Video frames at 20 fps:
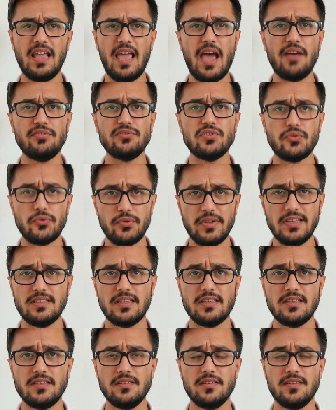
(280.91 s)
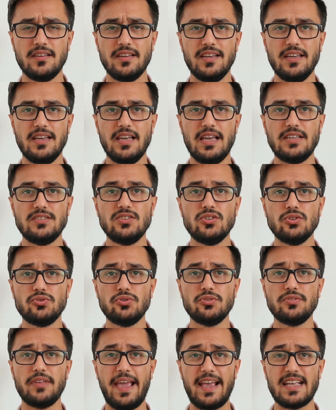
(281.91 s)
After reading, you
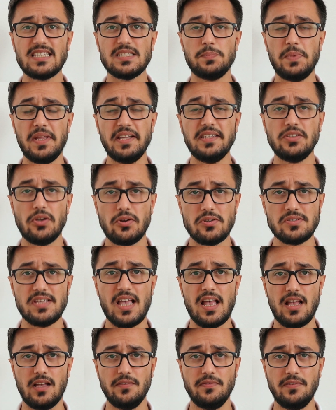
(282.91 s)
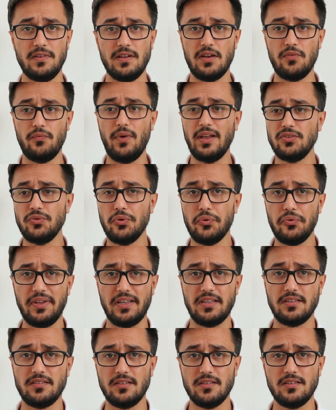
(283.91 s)
should explain yourself what you
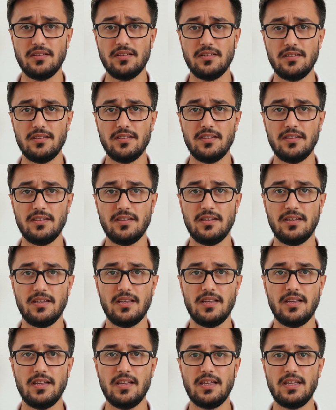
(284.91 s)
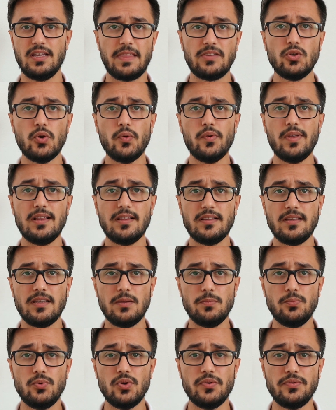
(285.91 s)
read. You will
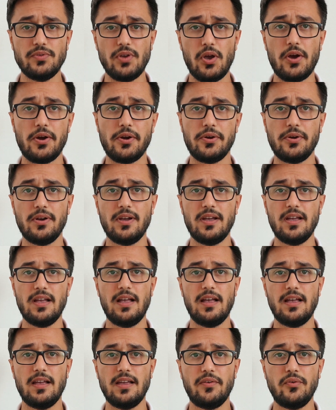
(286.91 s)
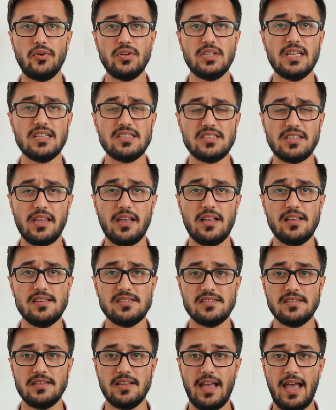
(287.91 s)
improve your reading
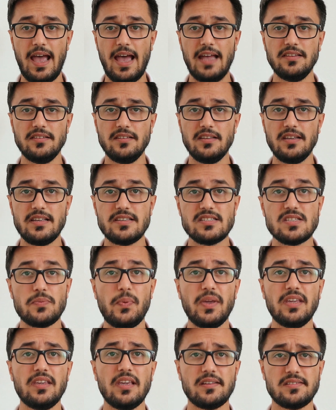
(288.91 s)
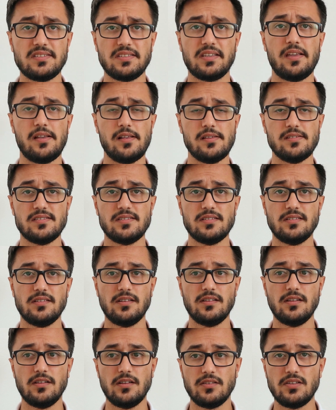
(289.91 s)
skills and speaking skills
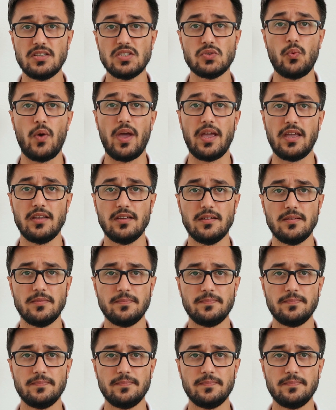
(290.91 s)
this way.